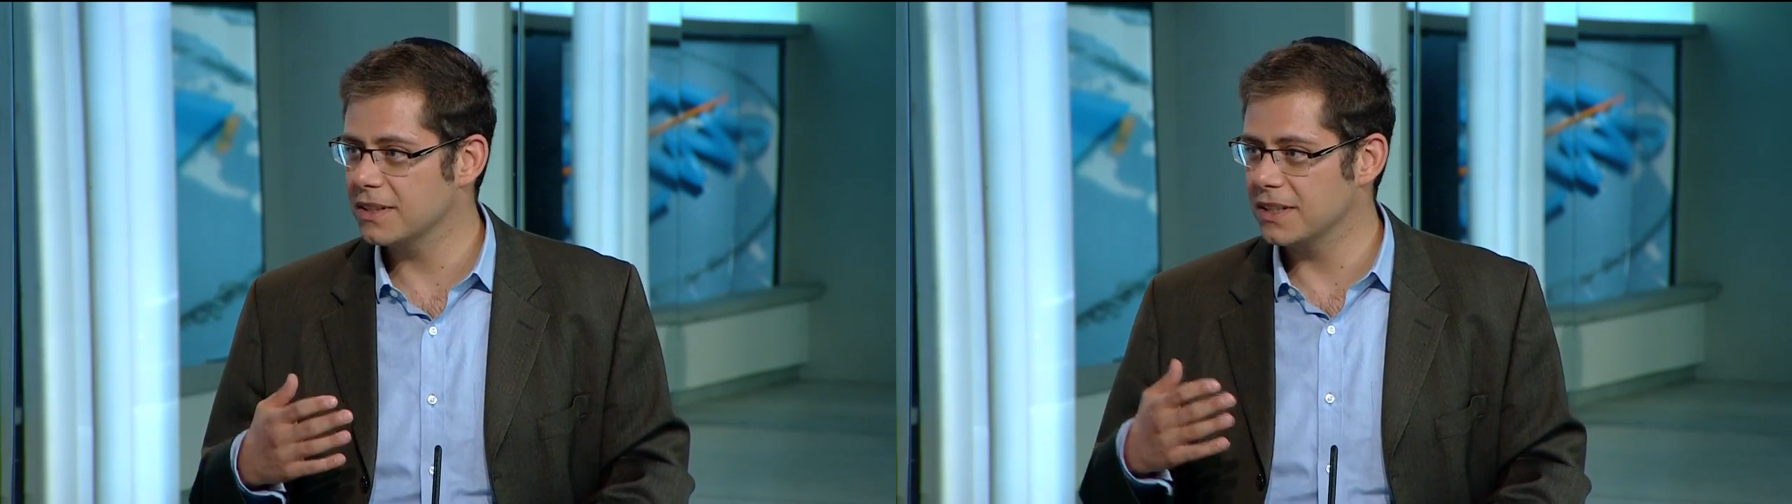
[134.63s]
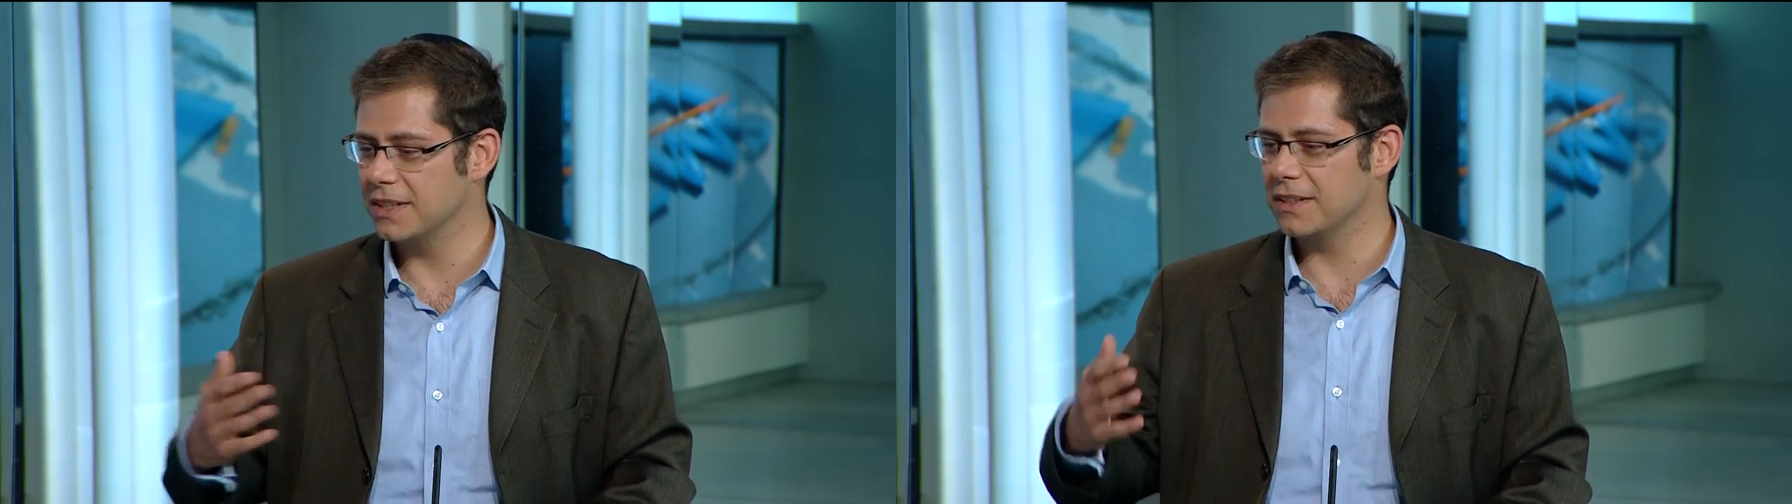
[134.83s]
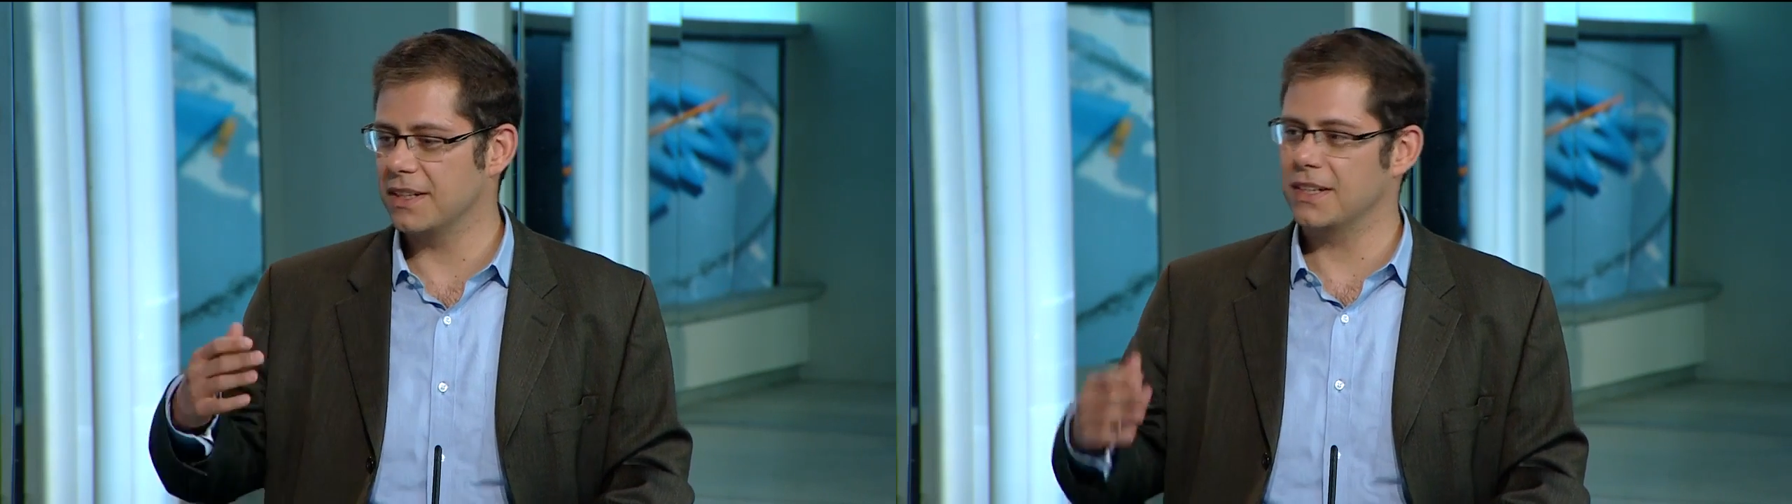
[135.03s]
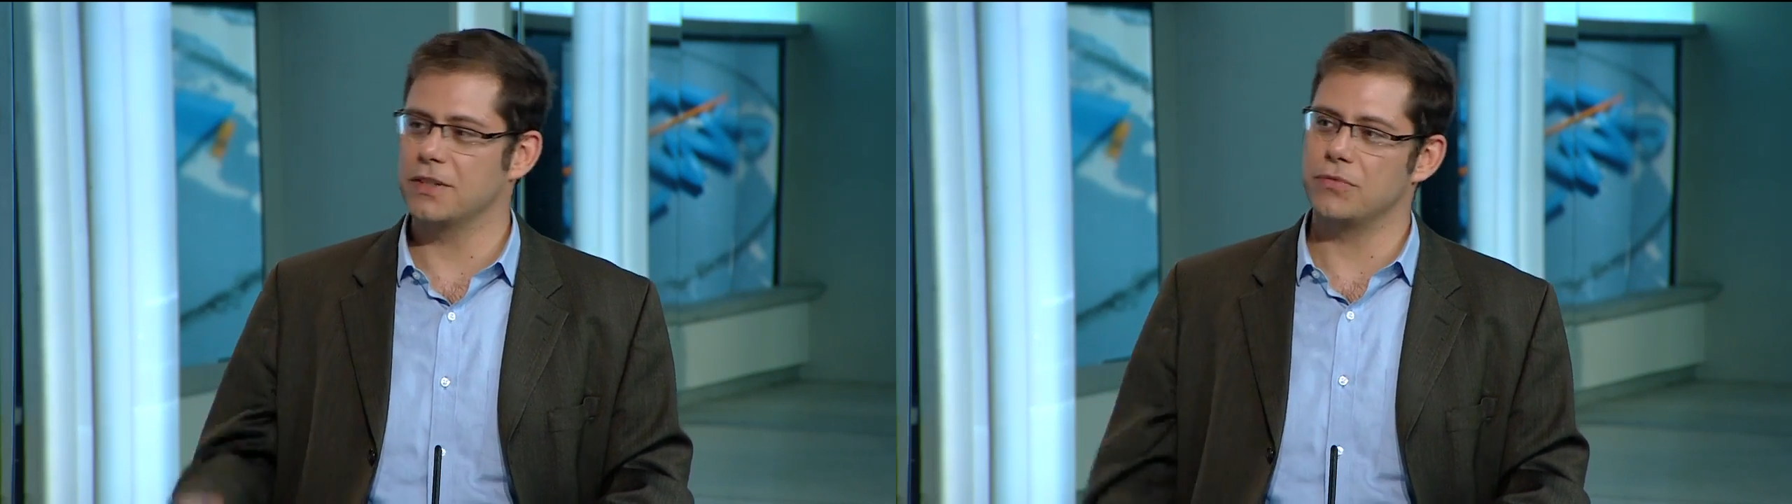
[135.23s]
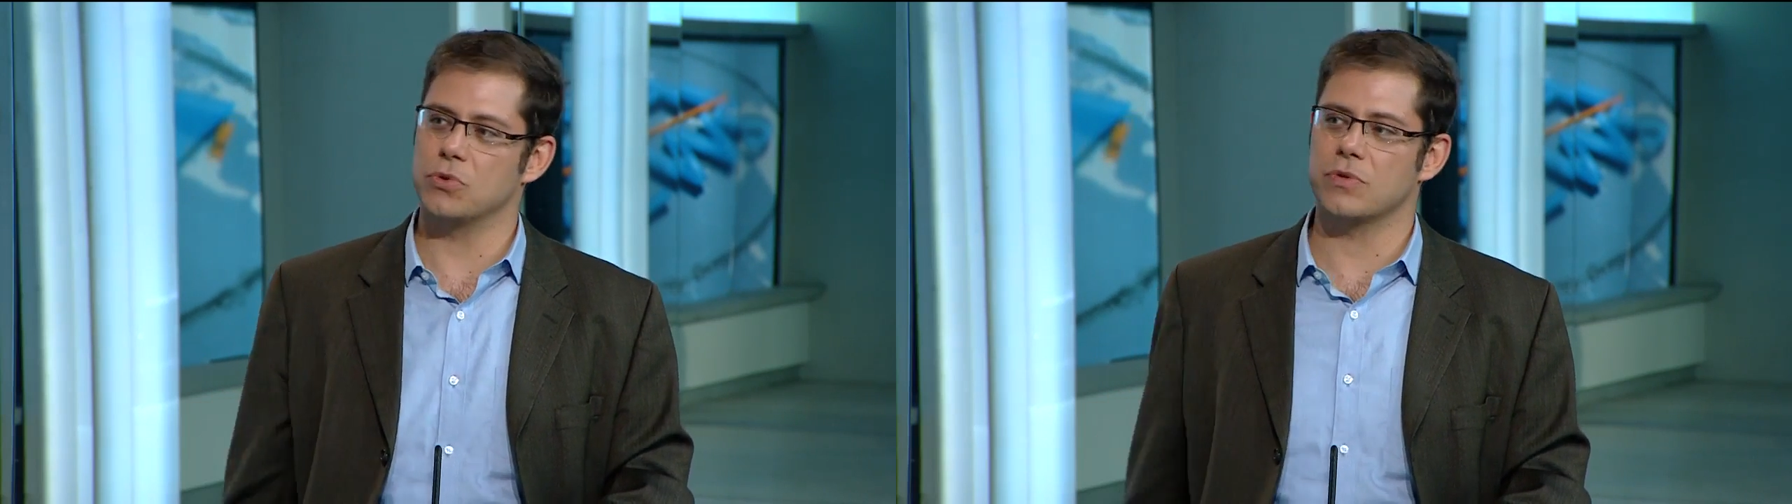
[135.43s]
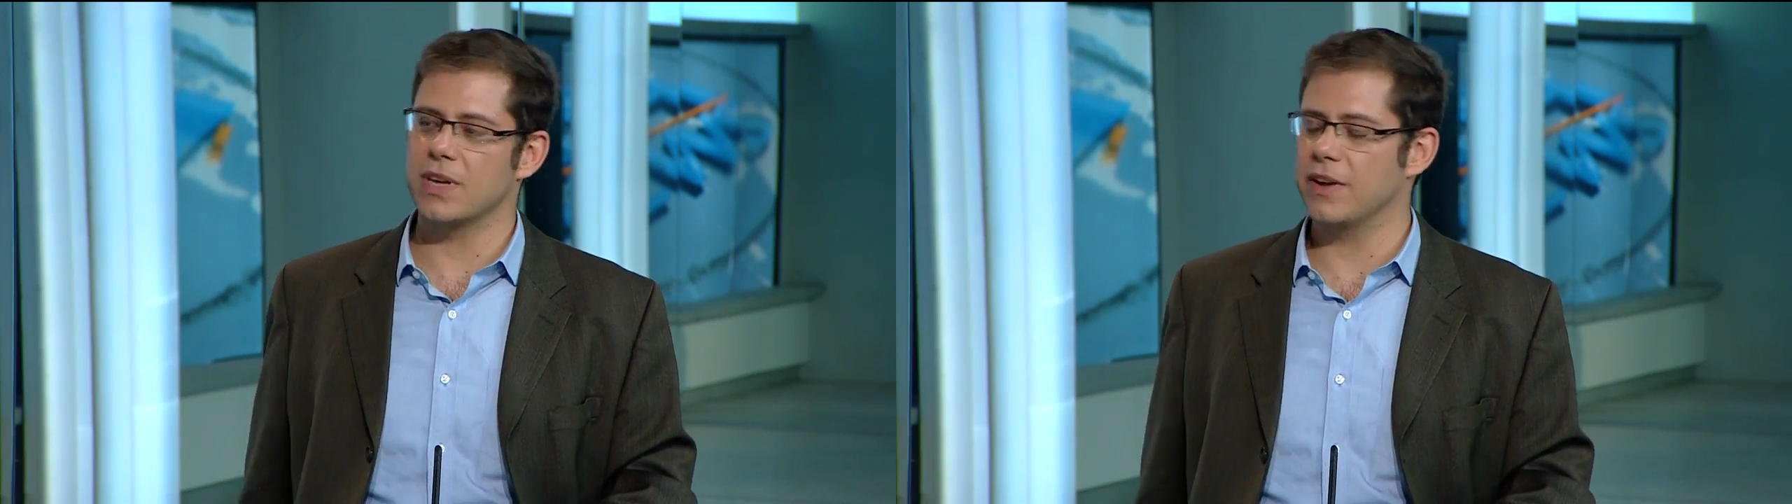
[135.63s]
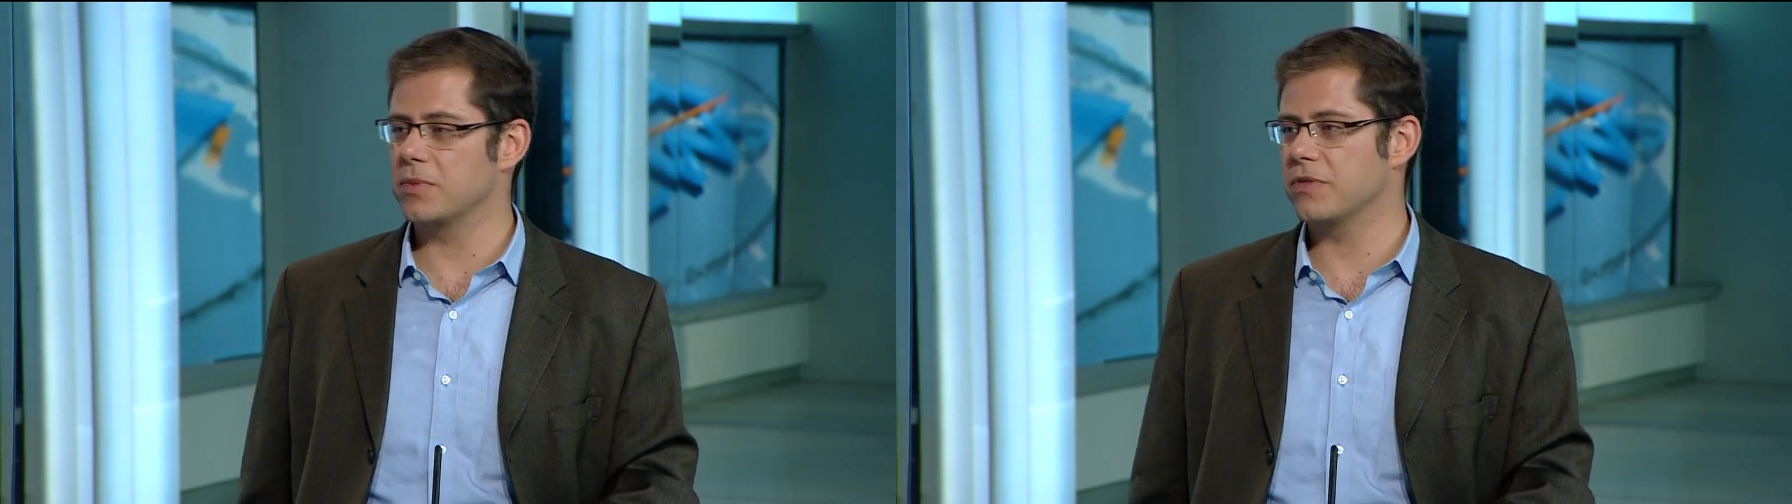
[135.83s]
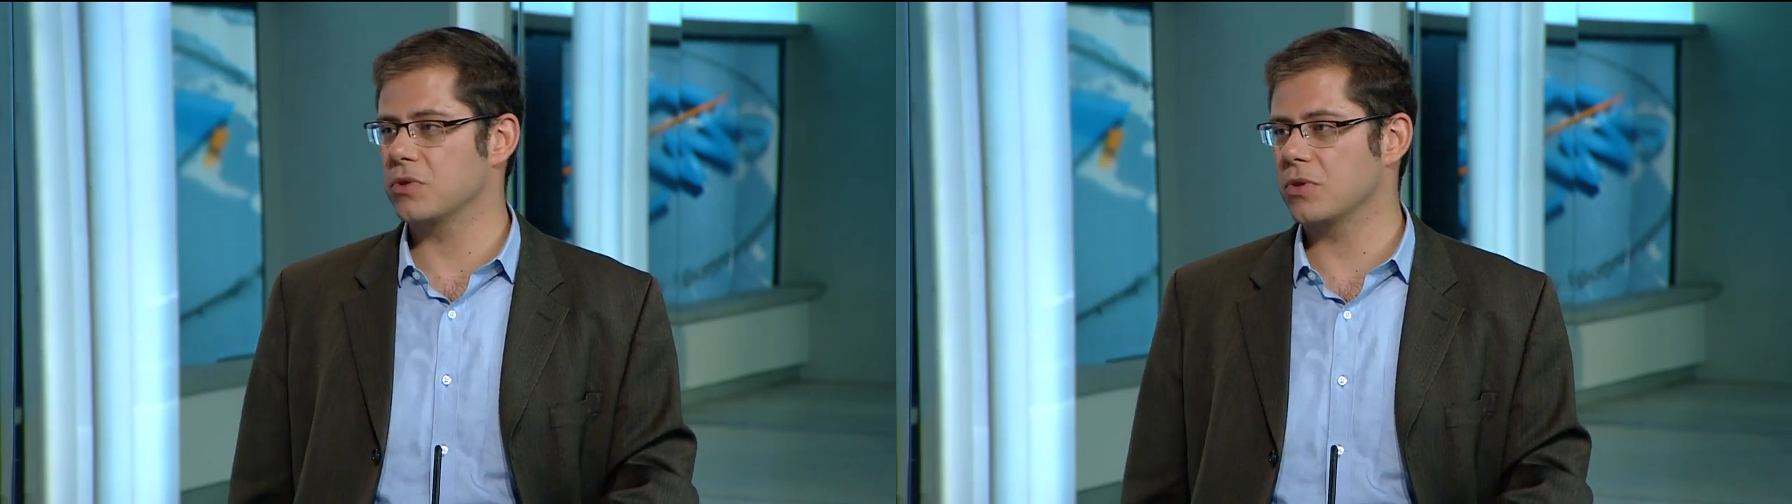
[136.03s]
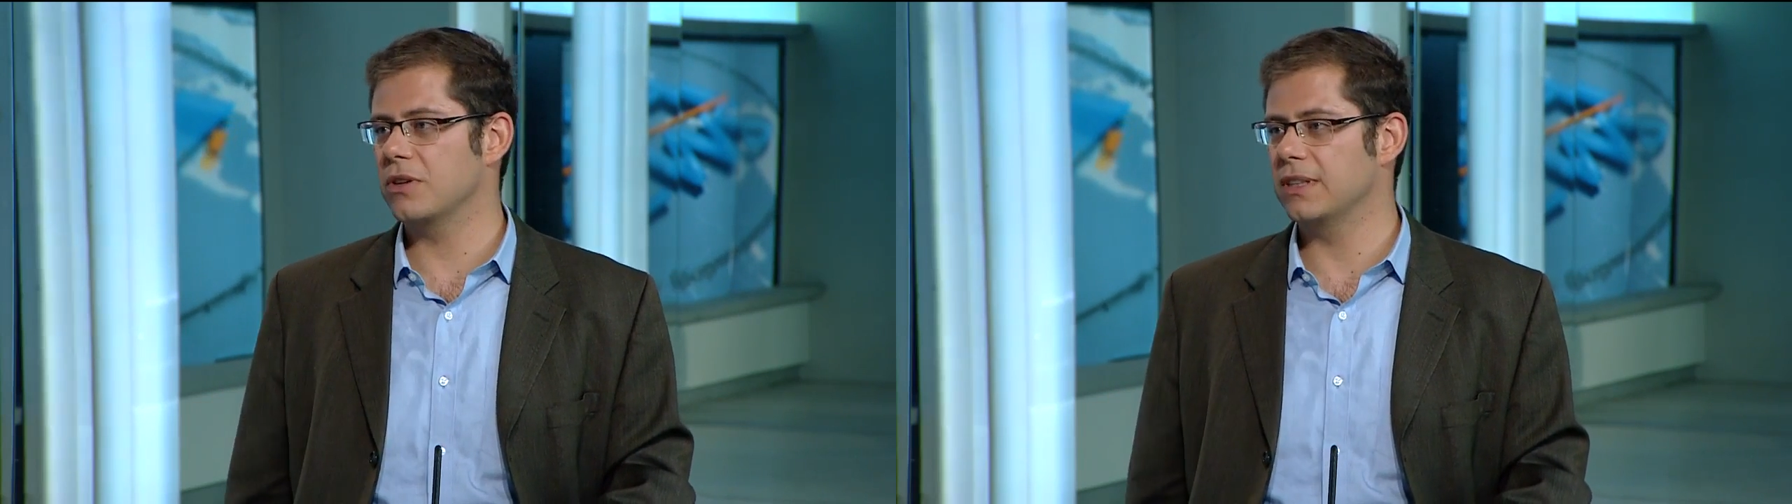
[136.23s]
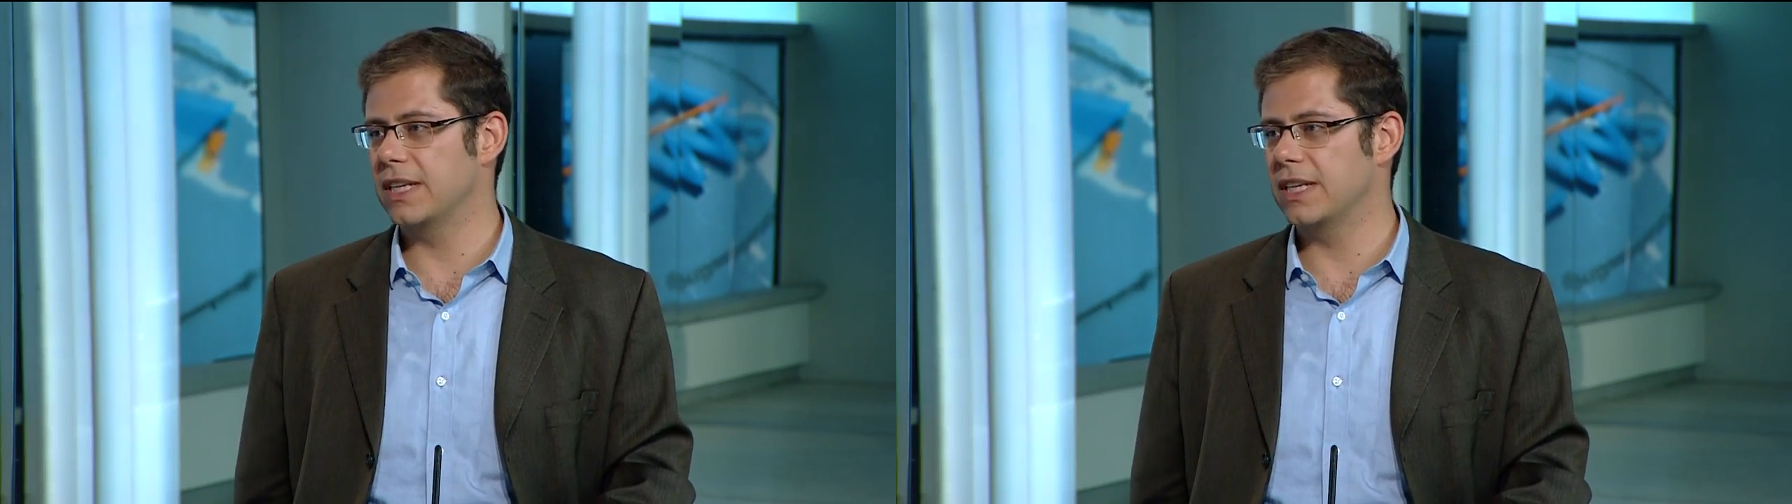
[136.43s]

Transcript: in the views of the government of Israel,